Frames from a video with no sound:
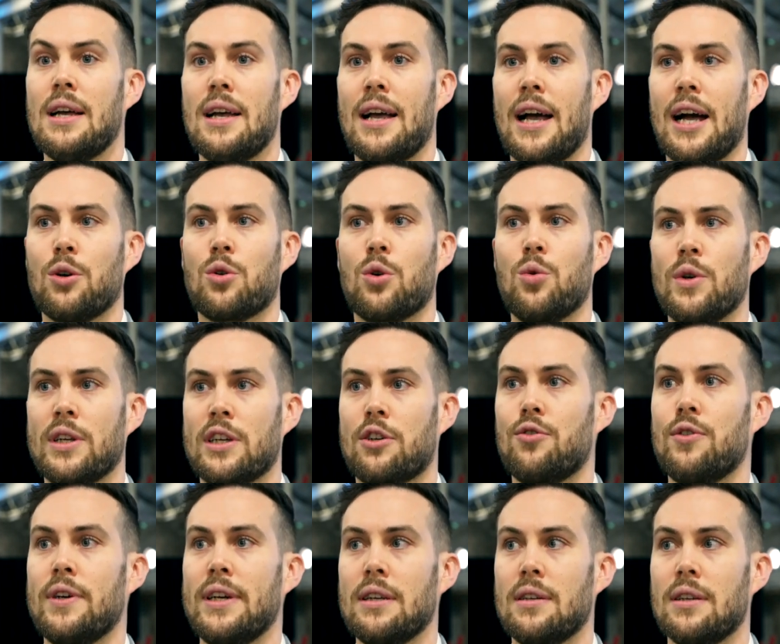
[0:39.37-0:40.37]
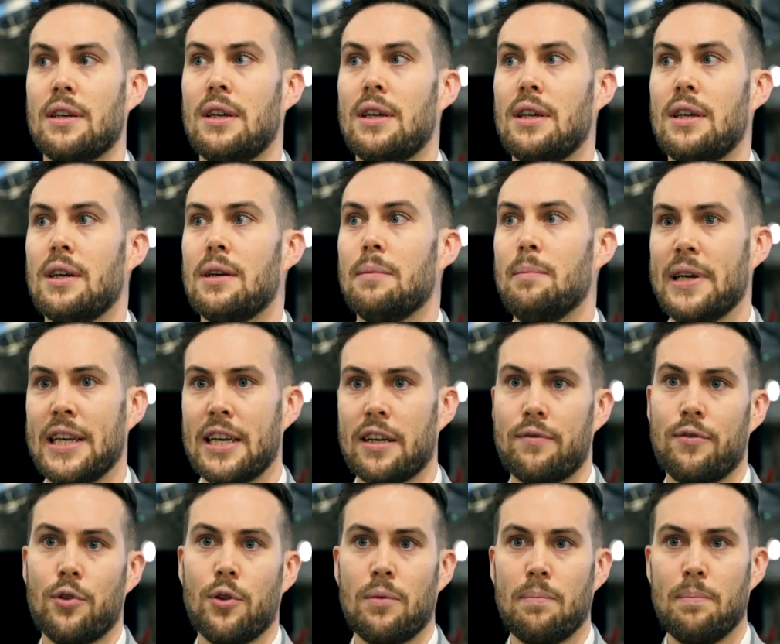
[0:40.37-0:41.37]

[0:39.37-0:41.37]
how can we create meaningful,